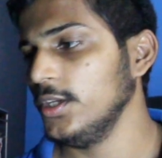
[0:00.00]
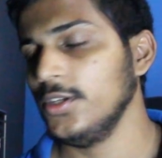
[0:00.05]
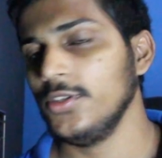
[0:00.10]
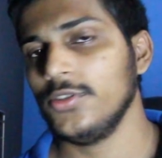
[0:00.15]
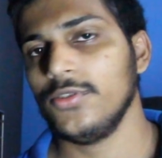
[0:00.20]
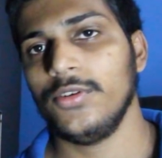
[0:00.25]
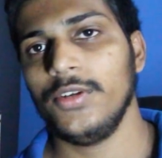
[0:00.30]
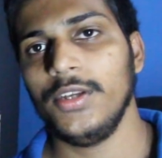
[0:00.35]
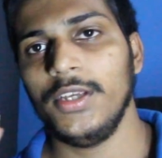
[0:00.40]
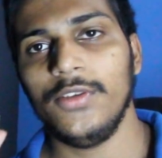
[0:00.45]

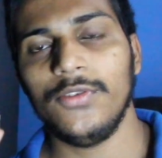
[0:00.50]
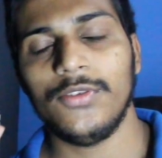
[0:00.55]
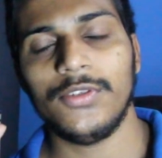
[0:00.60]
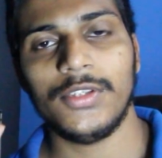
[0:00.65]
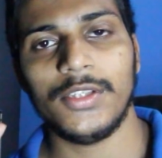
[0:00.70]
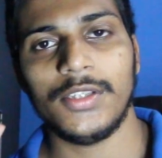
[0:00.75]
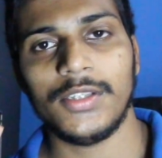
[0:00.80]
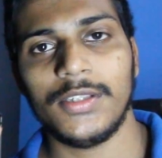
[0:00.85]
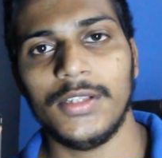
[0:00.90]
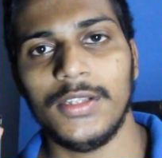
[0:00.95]
So he
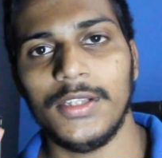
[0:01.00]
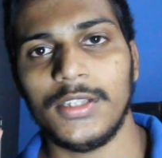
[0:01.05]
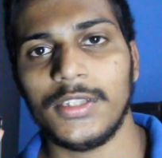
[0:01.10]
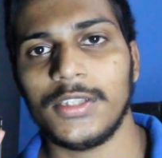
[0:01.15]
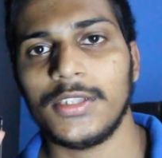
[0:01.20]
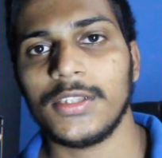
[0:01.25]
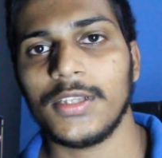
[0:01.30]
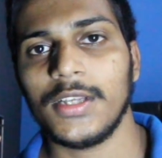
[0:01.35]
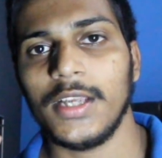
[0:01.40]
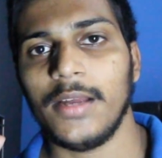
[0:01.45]
uses
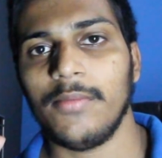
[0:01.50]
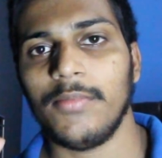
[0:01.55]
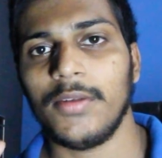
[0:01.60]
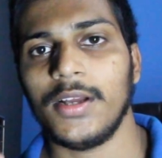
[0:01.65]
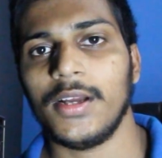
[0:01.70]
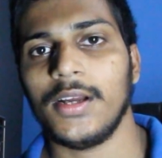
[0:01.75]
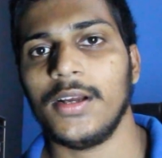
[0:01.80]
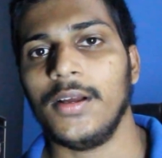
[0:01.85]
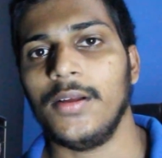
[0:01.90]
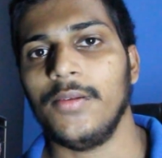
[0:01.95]
this
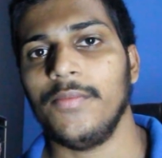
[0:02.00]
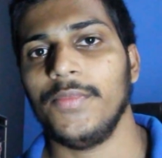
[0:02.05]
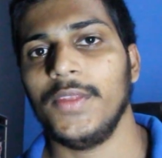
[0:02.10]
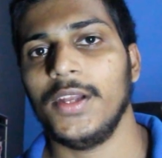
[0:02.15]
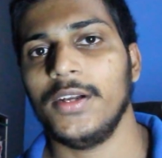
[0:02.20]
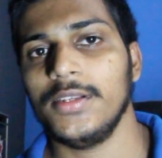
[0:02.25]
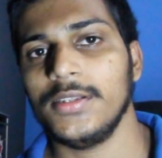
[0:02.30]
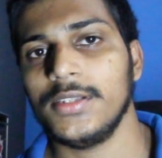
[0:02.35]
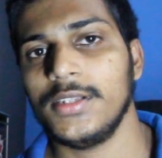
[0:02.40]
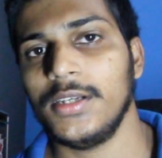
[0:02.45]
camera,
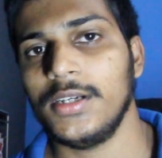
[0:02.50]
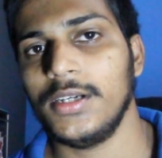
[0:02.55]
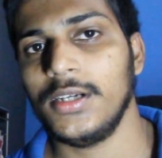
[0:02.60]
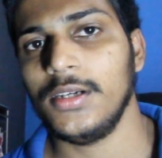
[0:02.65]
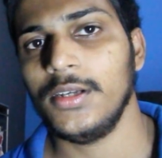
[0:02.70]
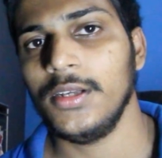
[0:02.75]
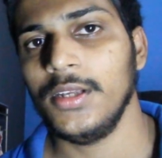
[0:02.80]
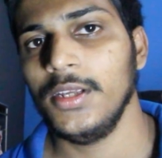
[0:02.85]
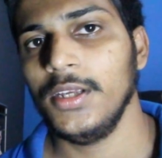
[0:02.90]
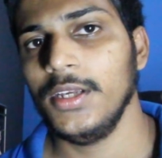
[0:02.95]
that is
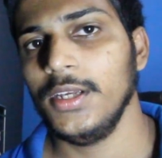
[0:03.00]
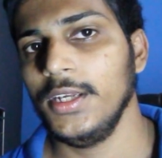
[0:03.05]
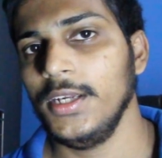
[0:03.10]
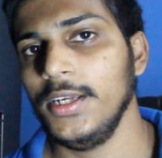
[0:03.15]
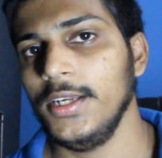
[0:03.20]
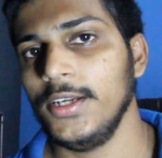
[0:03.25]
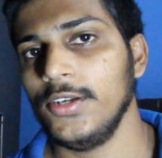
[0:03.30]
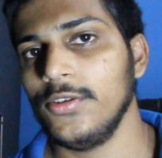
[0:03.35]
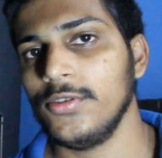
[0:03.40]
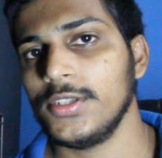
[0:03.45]
the
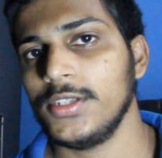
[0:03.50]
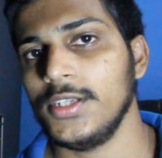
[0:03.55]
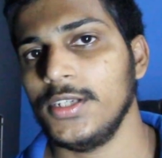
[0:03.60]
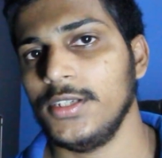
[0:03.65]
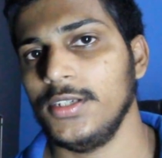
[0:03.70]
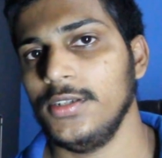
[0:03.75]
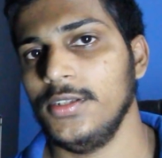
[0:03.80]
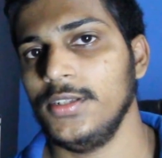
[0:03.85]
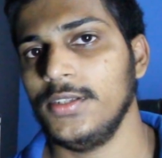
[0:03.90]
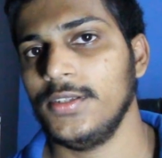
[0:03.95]
Hero
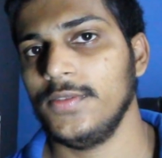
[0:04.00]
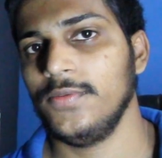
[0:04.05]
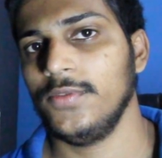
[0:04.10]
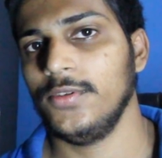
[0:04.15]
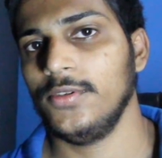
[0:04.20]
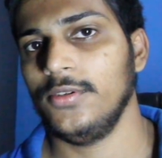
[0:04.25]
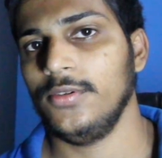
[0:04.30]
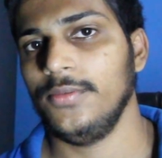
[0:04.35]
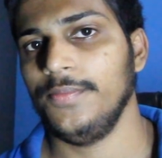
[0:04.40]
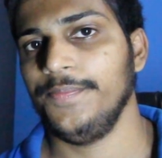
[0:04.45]
Sessions
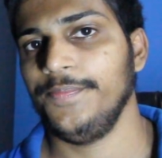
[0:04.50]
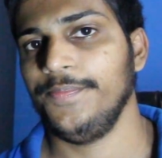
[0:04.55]
4,